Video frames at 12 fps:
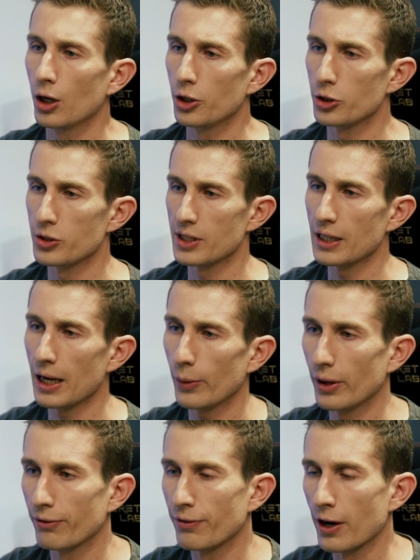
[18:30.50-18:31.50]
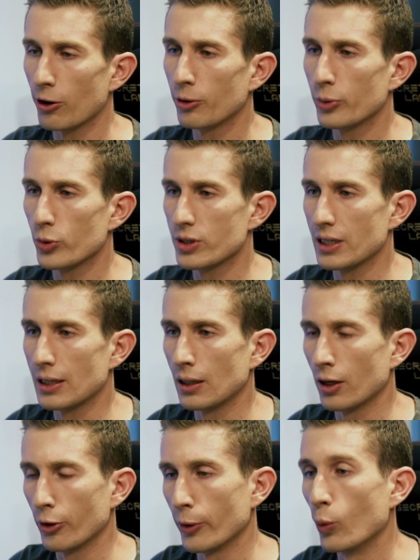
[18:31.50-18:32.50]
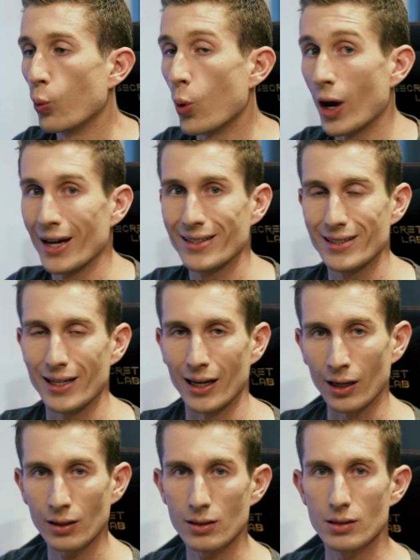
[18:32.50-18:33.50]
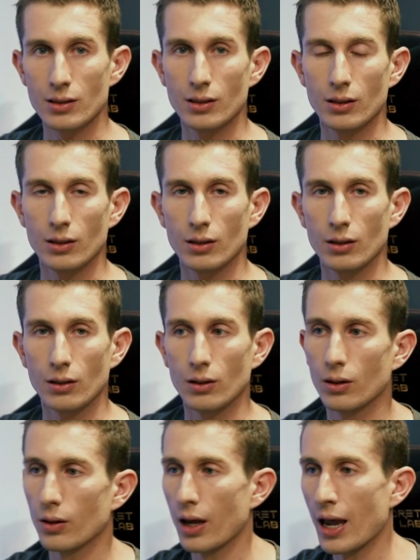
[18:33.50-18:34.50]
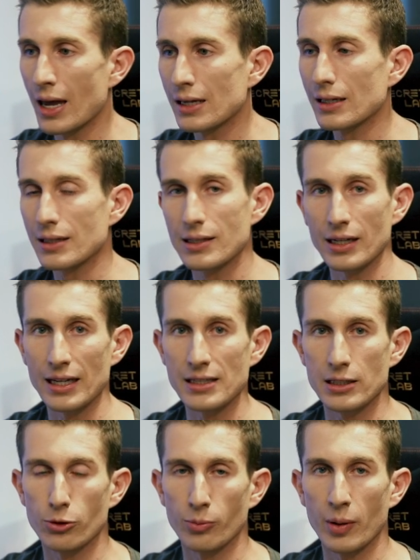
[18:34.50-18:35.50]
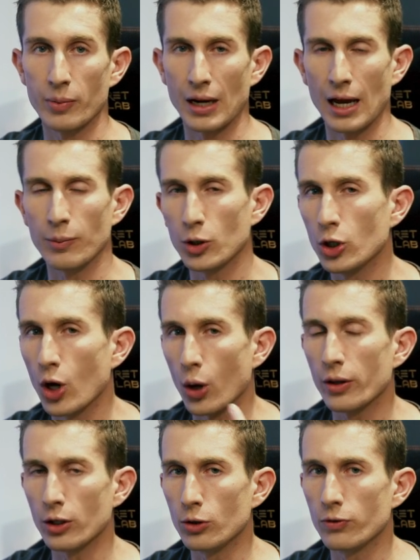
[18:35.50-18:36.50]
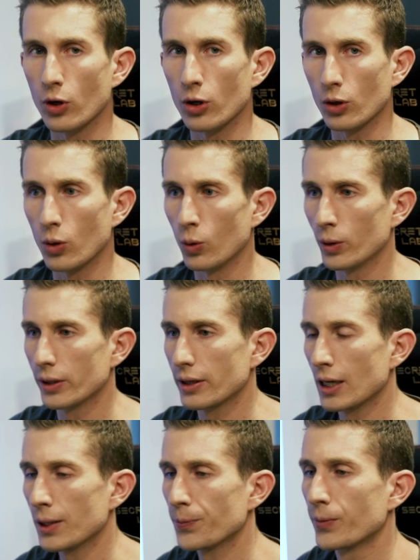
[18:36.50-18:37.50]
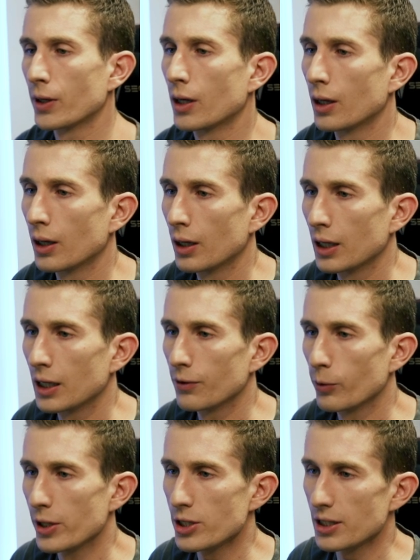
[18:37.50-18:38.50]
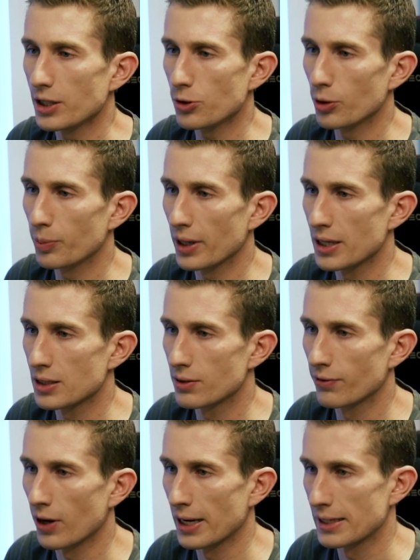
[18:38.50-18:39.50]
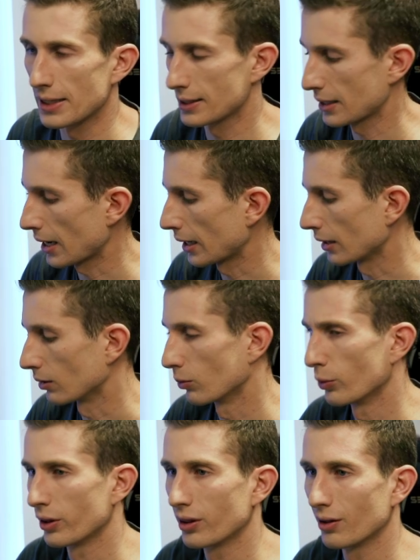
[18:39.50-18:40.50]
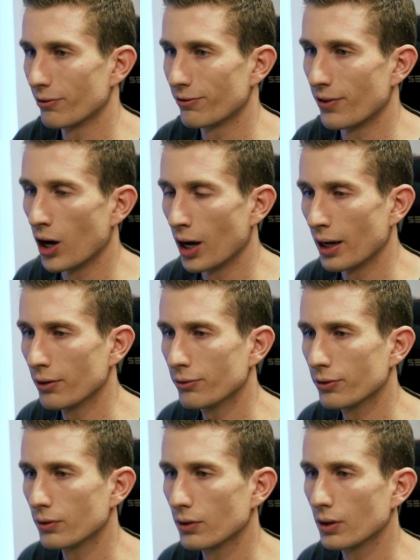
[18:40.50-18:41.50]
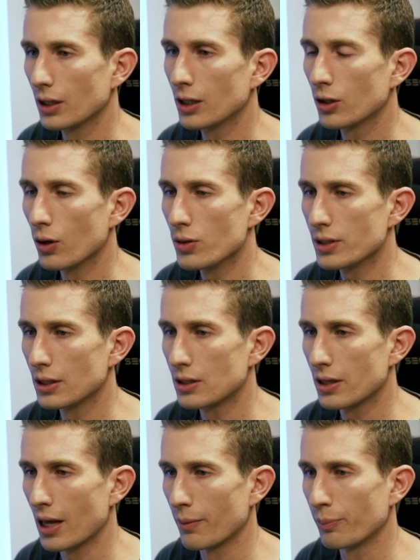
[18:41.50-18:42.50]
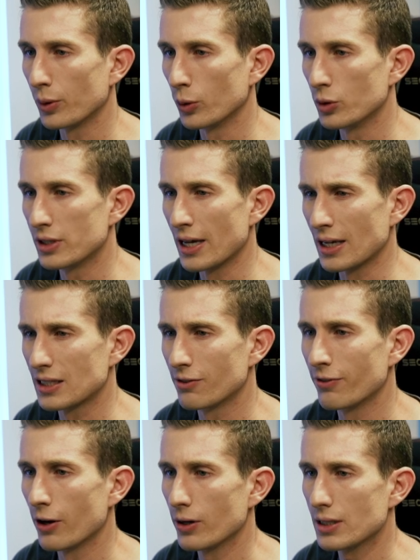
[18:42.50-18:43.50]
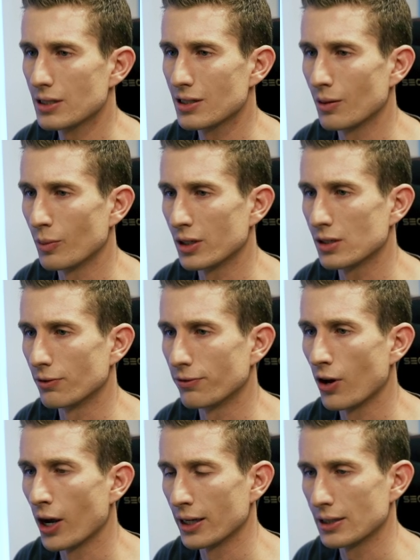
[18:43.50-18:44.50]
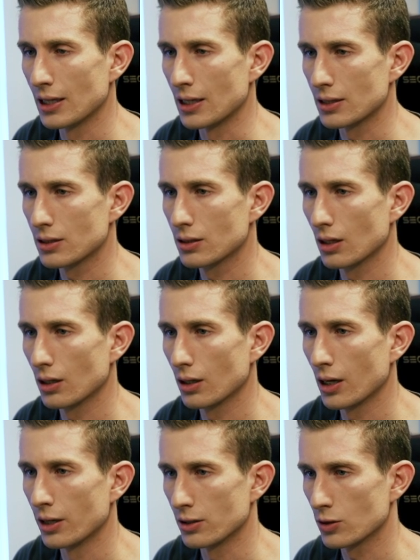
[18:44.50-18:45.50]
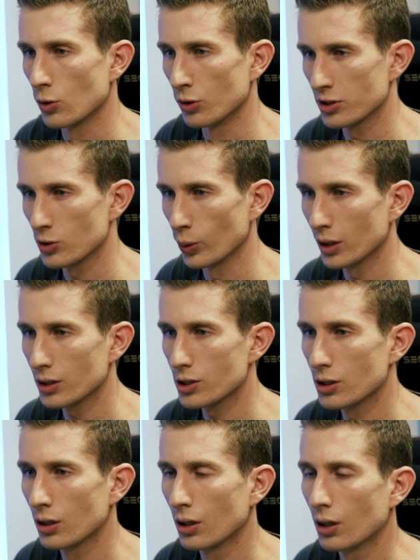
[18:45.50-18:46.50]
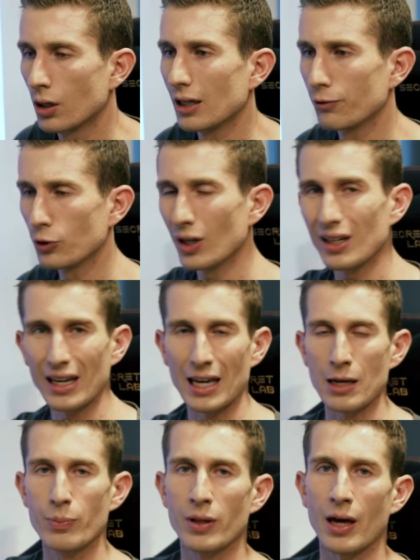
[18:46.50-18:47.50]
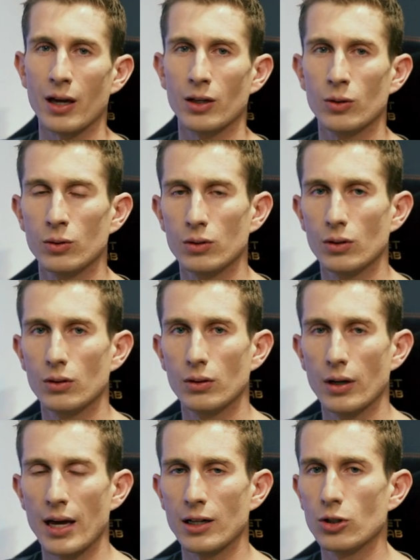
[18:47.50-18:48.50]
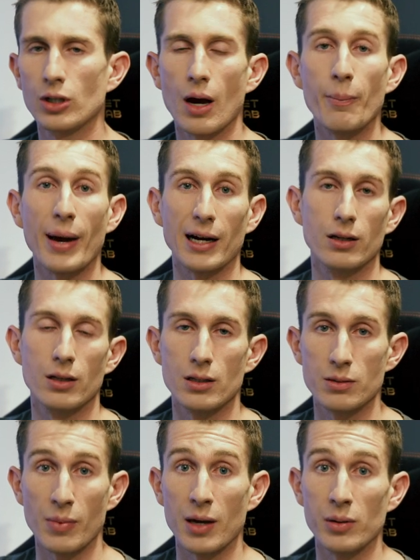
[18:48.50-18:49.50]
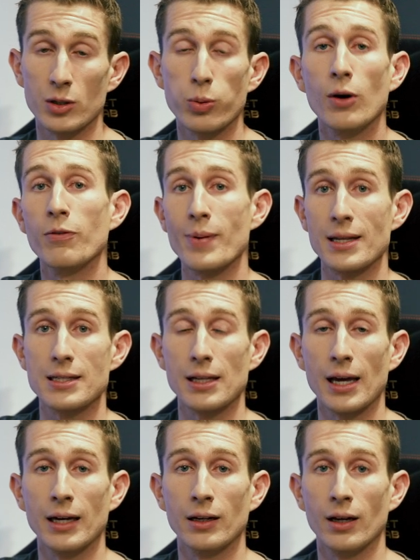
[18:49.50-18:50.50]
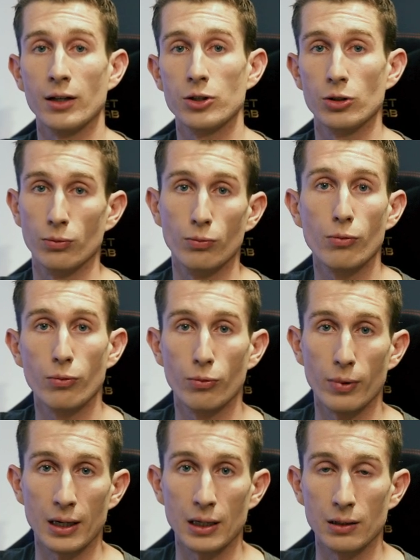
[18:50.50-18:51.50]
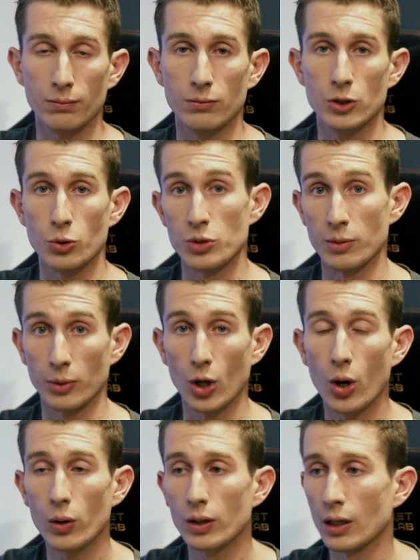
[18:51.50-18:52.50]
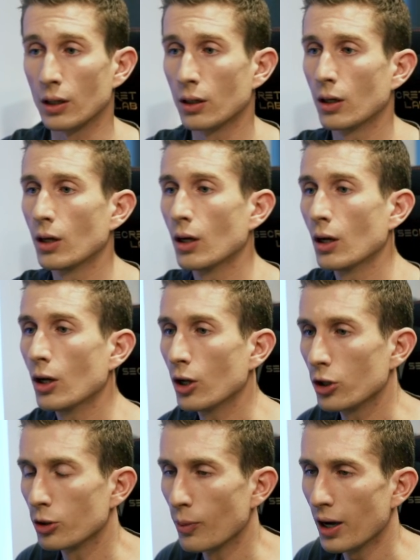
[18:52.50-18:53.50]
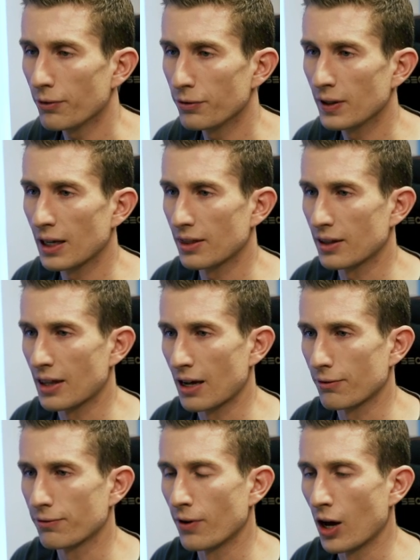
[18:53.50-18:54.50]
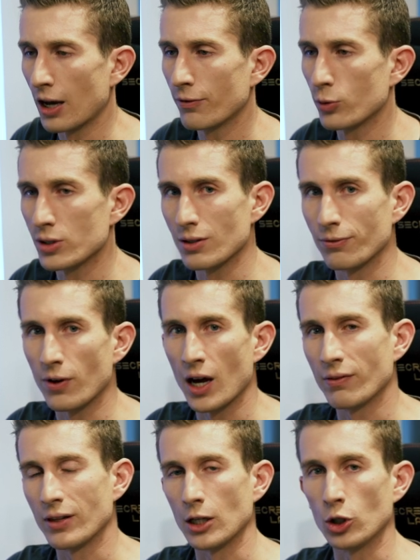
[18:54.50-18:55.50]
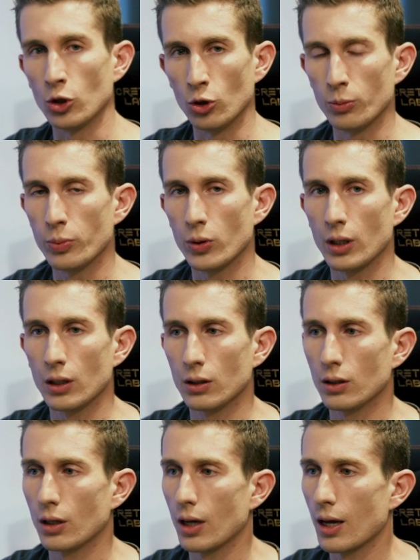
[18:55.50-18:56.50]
Do you see how our variables here are in white text? And it's an easy to remember name. You know that you've gone and called it that. If we just had to replace fire test A with 5, it goes into that blue text, very similar to fire test underscore switch. If you had a heap of that, you come back to this maybe 12 months later to redo some coding, you might forget that that 5 was a 5 that you put in